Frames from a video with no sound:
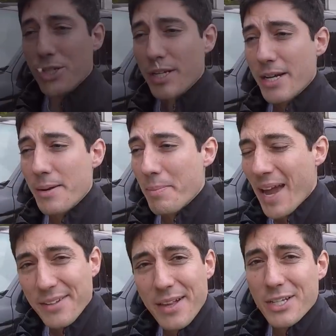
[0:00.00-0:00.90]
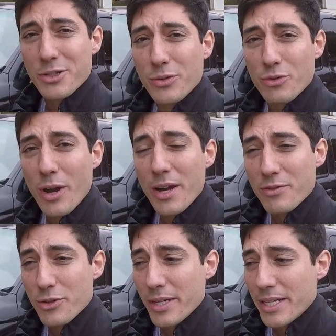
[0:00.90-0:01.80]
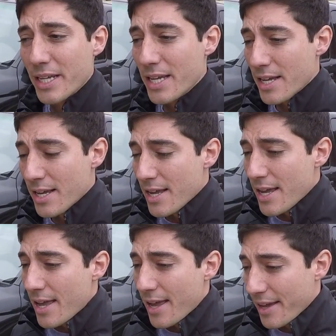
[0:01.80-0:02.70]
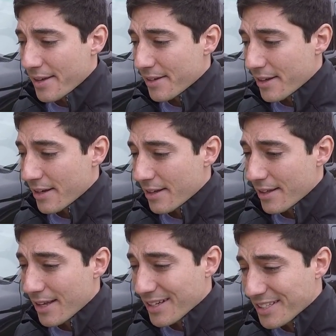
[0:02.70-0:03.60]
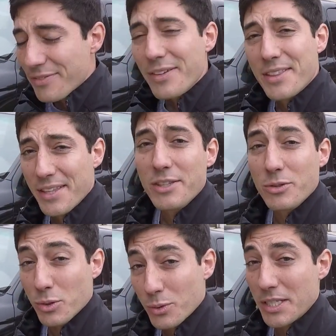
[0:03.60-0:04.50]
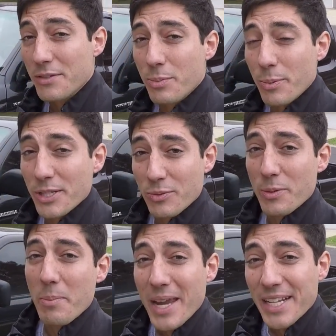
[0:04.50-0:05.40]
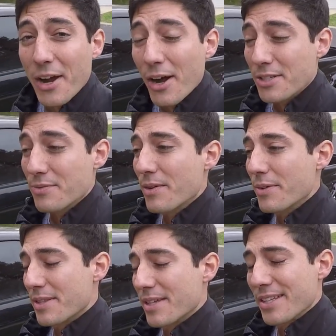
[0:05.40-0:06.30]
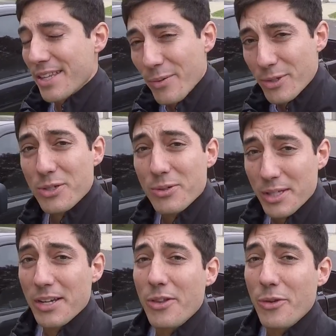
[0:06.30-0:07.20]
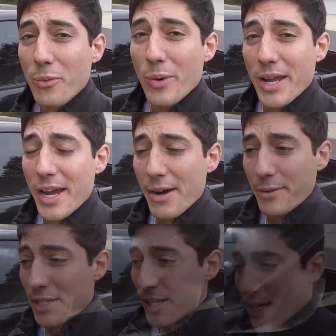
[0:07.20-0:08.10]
backlash through the drivetrain. And I definitely think those old leaf springs were the main cause of everything. They were certainly on their way out.